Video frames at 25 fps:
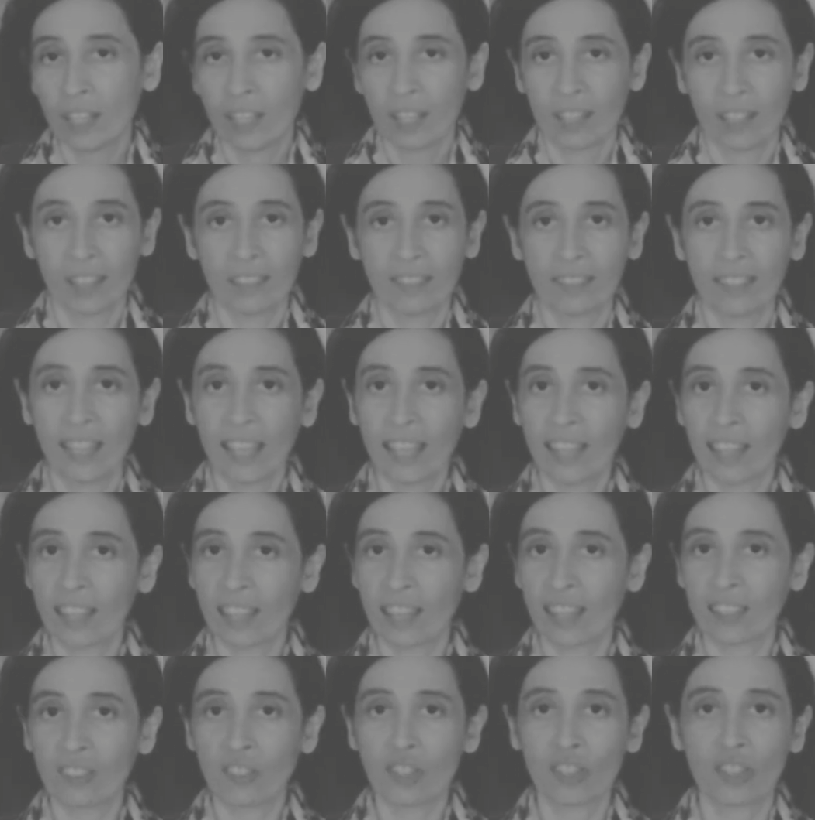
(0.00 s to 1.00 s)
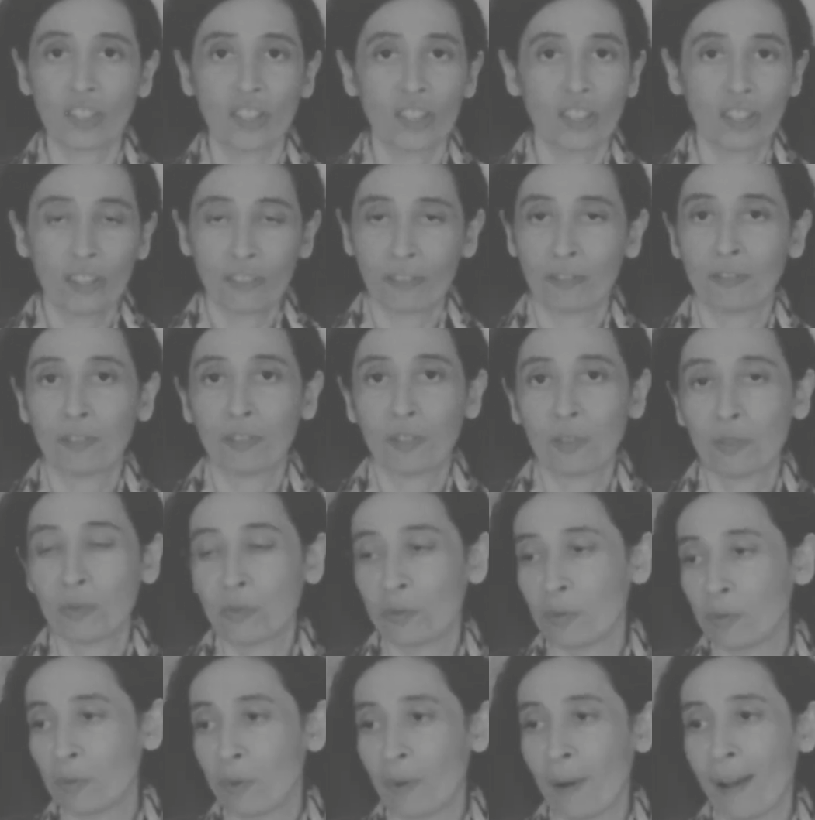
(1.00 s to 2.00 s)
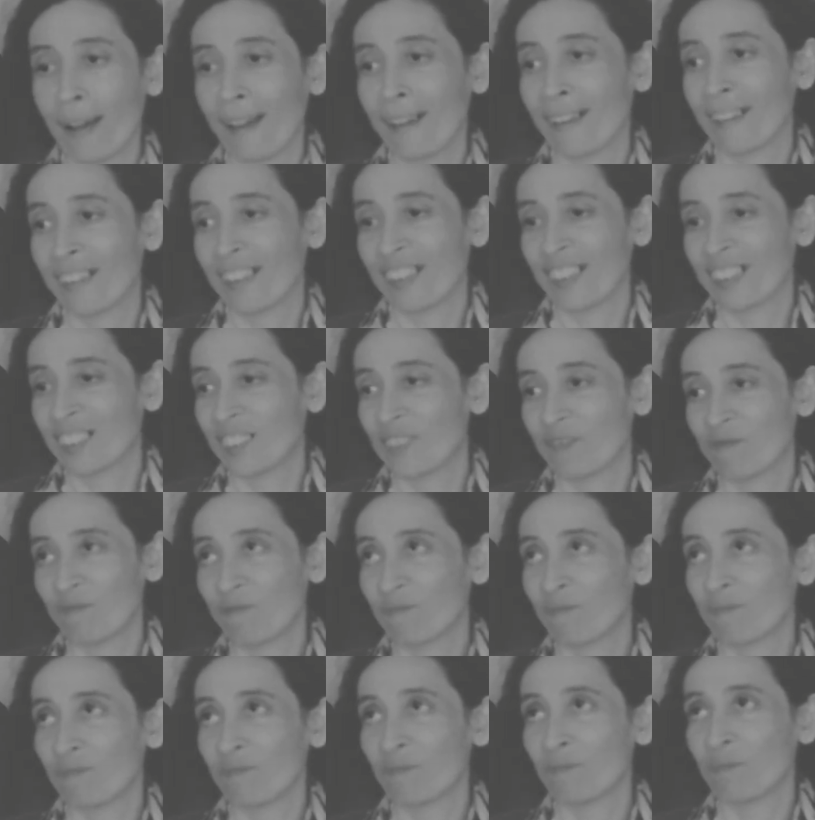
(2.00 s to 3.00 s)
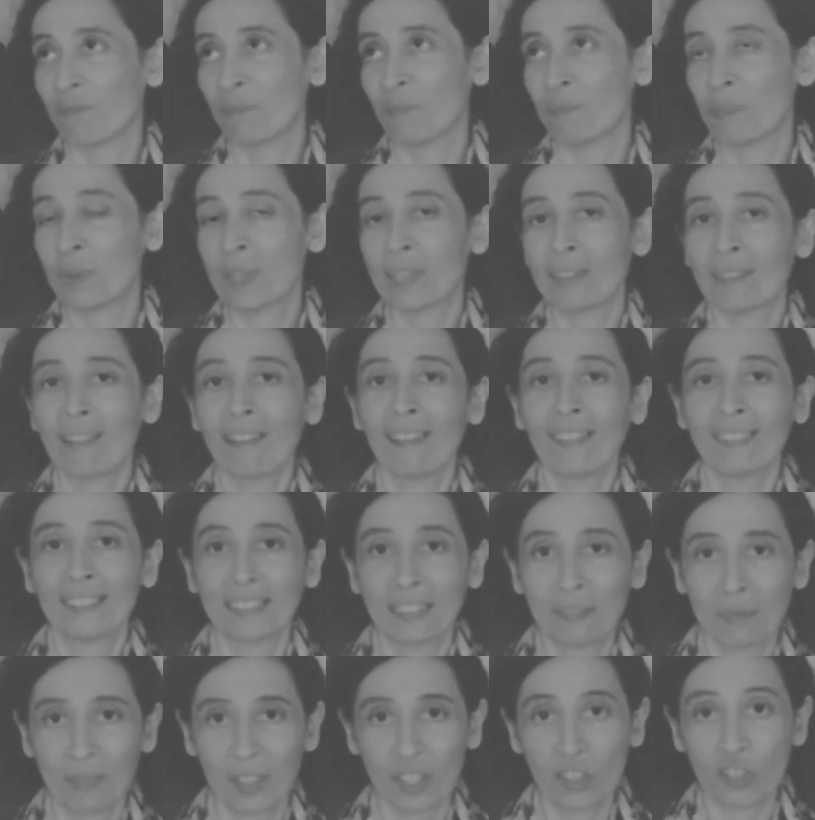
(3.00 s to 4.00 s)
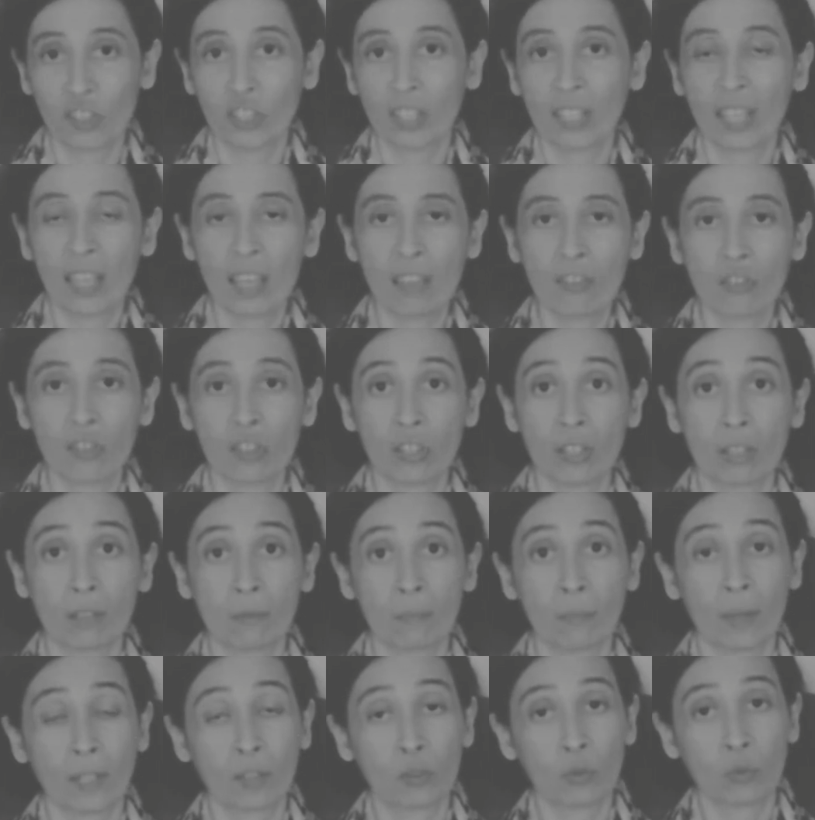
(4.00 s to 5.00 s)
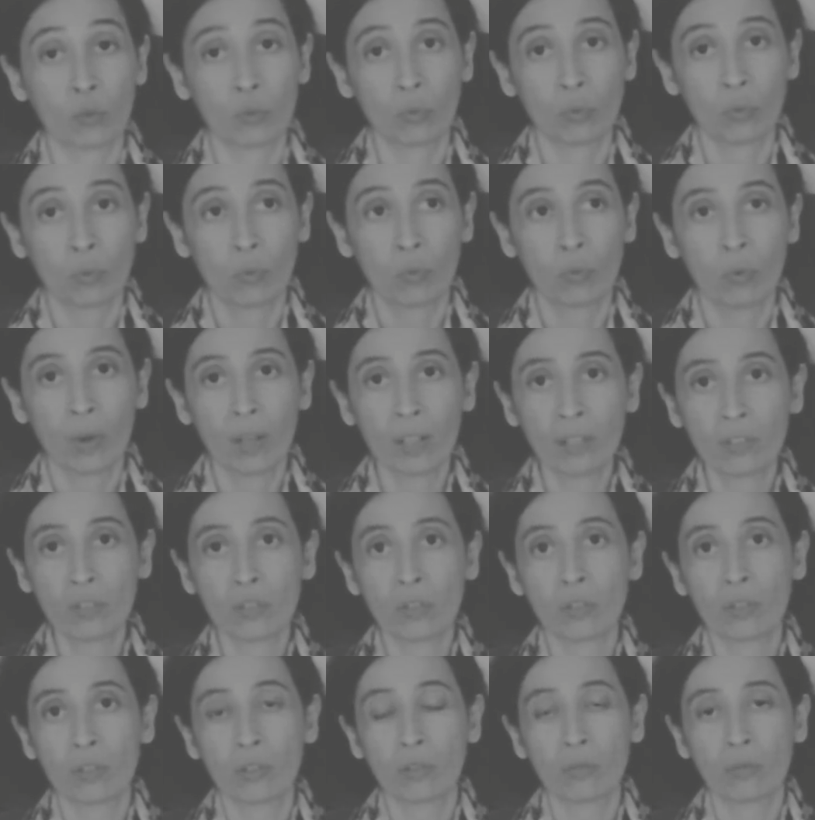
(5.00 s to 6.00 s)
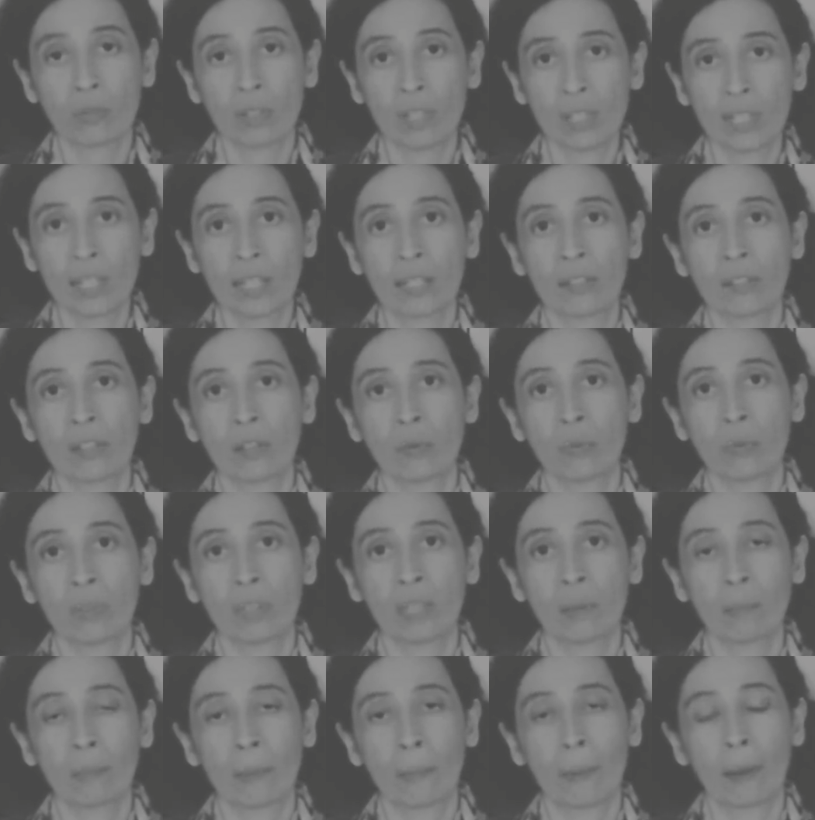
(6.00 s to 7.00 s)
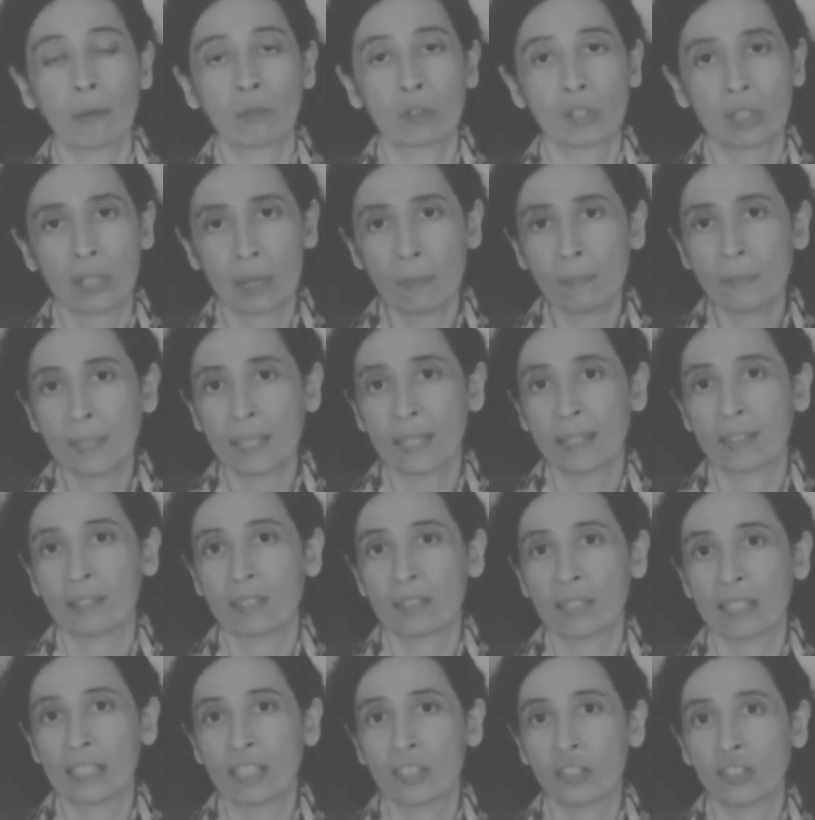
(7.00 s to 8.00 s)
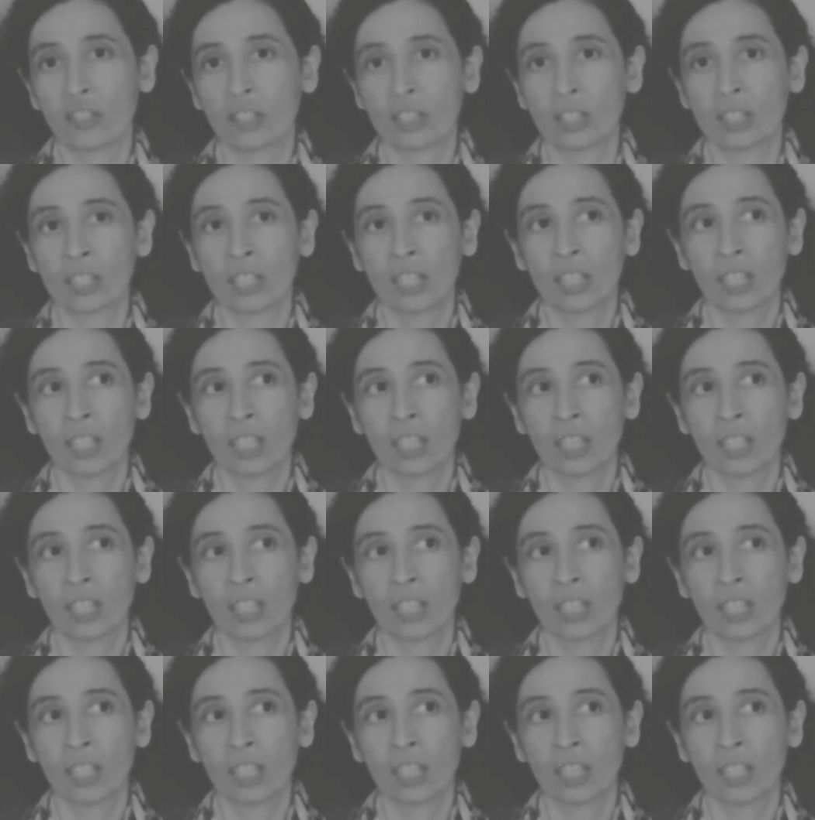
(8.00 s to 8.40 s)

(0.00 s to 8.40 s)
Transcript: They can serve you beyond imagination, but once you disagree with them about something in religion,